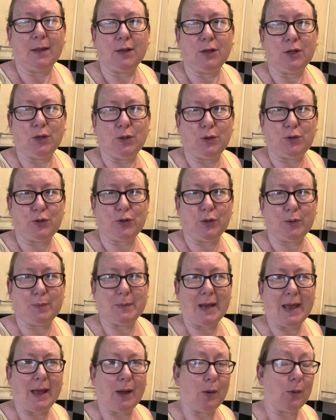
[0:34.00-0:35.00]
YouTube
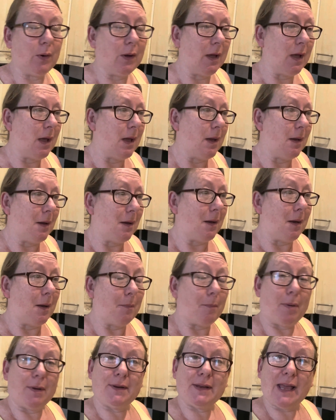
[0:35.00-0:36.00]
now.
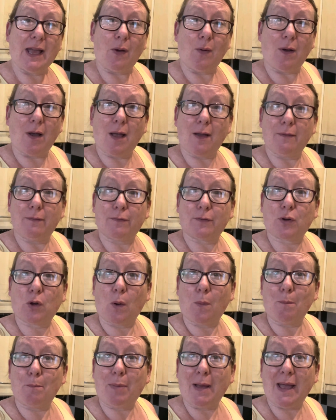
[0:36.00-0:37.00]
But now I've
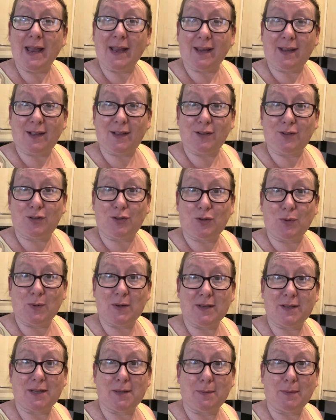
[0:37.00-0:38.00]
gone back to doing
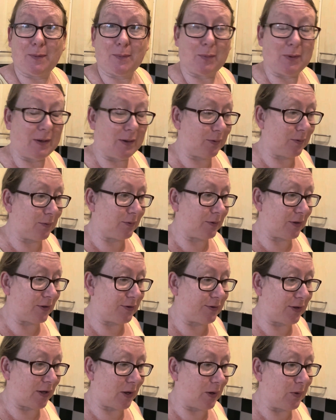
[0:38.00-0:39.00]
Slimming World.
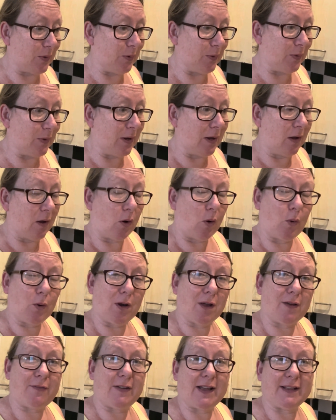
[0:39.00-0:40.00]
So all
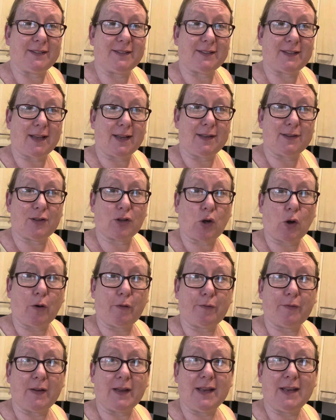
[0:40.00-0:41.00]
I've had today is a
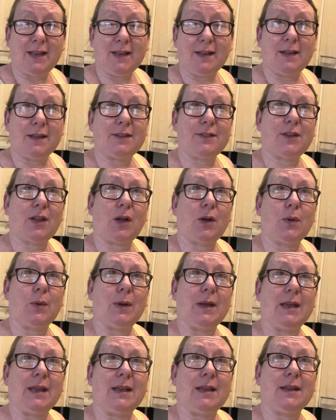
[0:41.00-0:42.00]
coffee. So
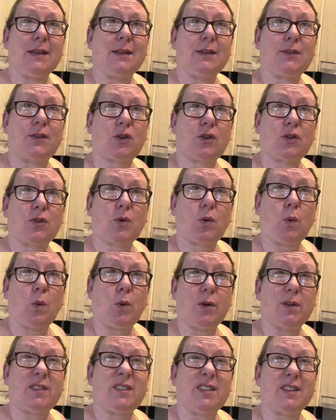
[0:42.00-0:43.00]
it is
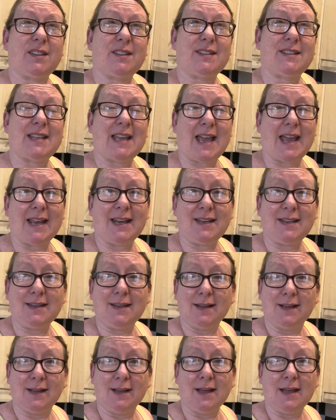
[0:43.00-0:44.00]
9:45.
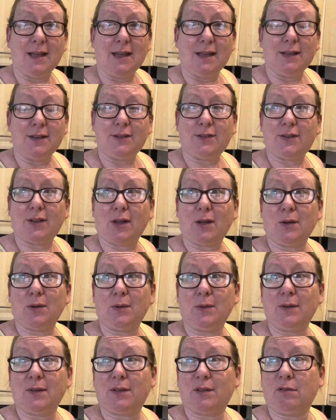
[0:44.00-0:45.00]

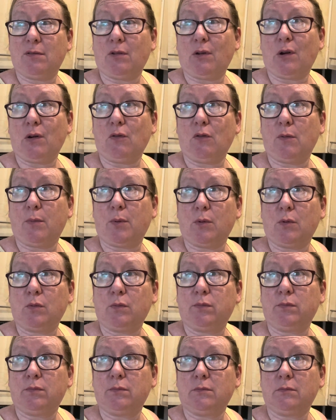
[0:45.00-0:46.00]
So it's horrible
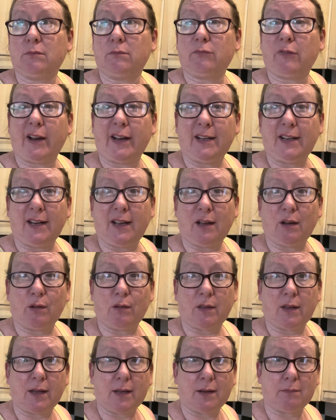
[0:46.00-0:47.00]
rainy out
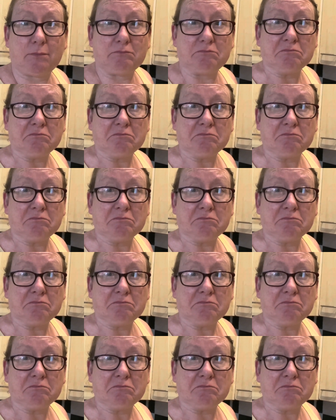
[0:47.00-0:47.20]
there.